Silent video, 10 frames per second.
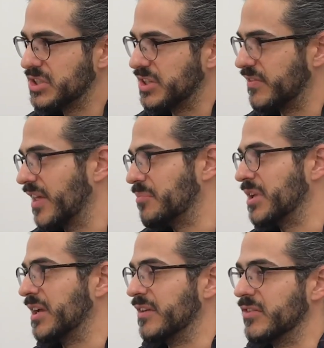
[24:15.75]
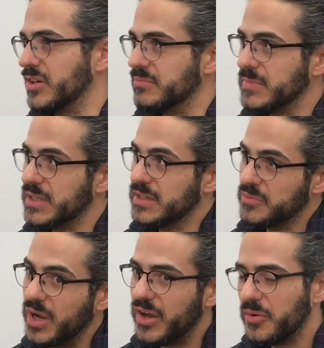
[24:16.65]
shift that behavior?
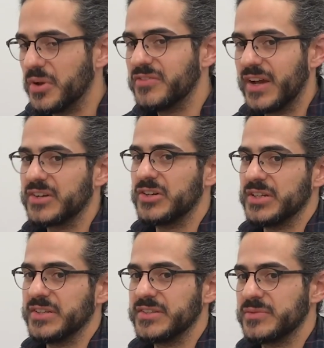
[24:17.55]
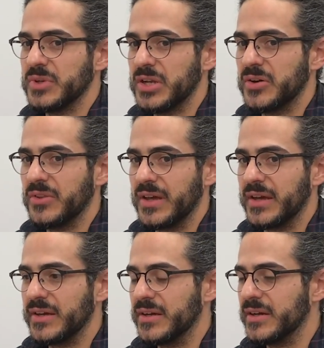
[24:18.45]
Well, one factor is we know
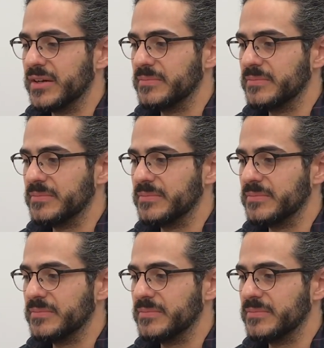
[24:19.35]
that